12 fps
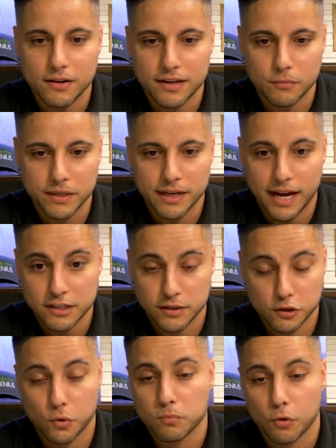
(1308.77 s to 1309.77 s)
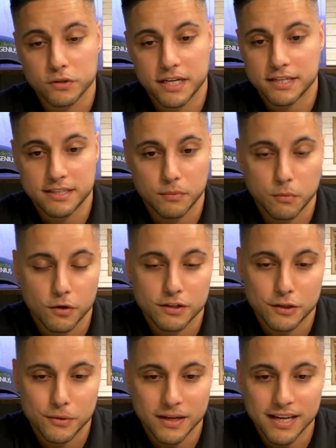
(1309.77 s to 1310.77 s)
And we actually sold more tickets than we wanted
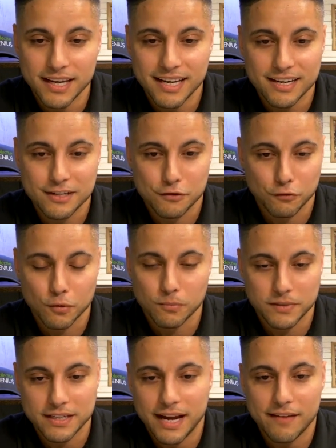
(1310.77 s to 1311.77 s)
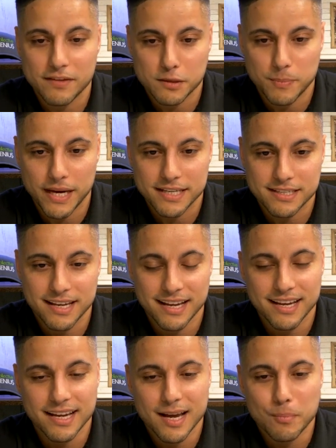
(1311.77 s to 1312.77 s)
to because the room didn't have the space.
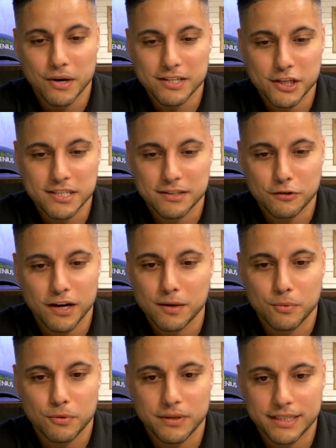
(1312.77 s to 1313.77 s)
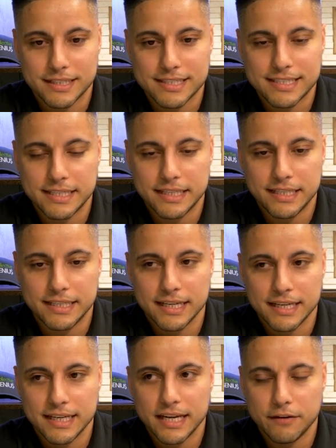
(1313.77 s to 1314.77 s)
But it's just incredible, like, to see
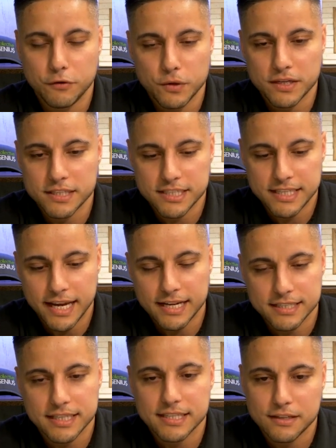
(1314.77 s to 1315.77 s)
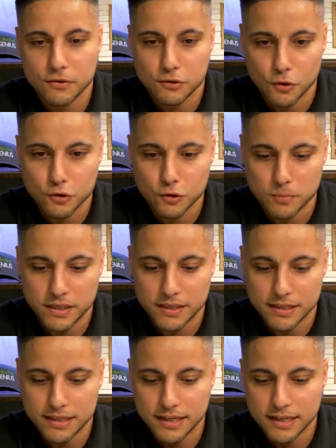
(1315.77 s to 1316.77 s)
if you can stay consistent on social
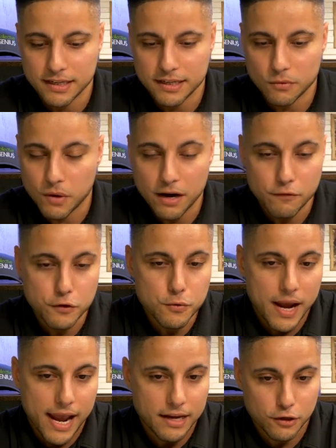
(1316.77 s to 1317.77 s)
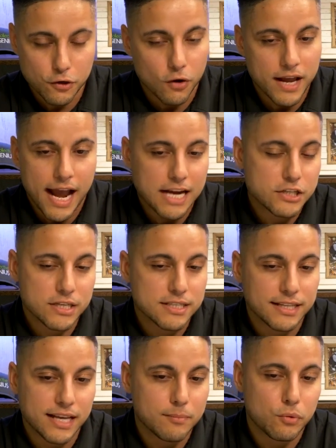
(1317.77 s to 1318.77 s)
media, whatever your call to action is
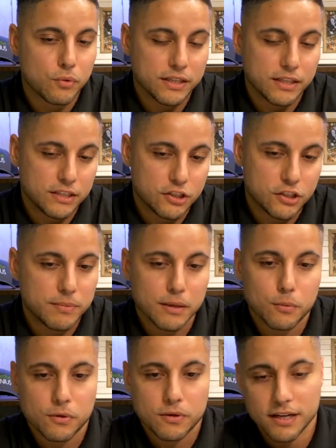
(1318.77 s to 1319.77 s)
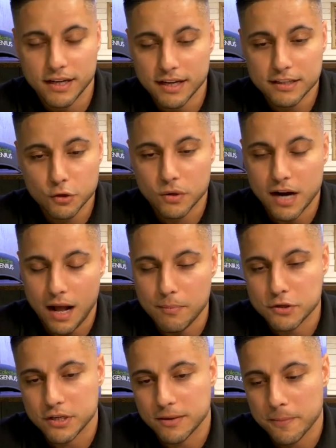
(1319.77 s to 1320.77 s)
at that point, you should be able to
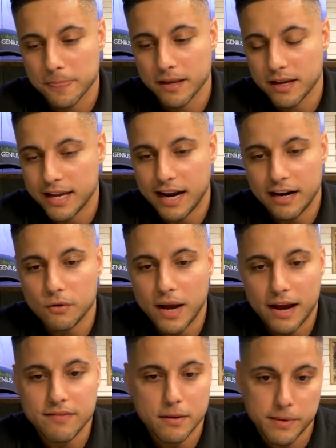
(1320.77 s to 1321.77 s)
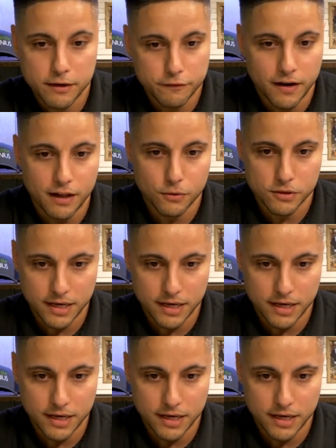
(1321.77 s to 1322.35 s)
accomplish it. And I don't have that many followers.